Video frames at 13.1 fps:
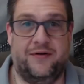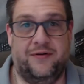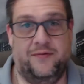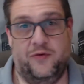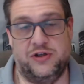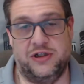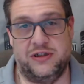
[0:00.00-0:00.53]

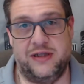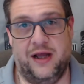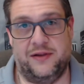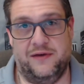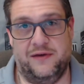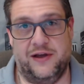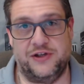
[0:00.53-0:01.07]
which is now
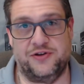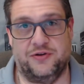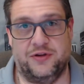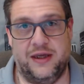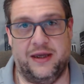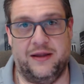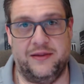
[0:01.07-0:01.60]
the Adventure
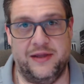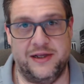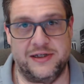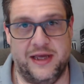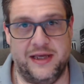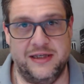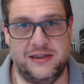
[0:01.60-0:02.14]
League in these
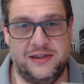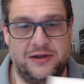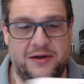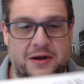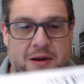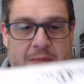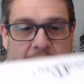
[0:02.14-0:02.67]
days.
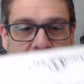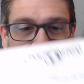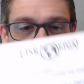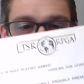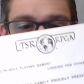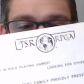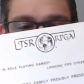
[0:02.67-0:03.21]
But the
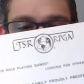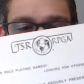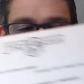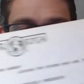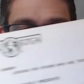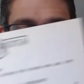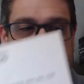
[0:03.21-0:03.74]
RPGA,
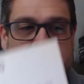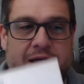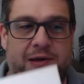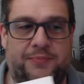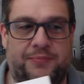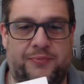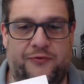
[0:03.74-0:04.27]
here's the
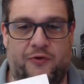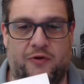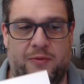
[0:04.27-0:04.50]
form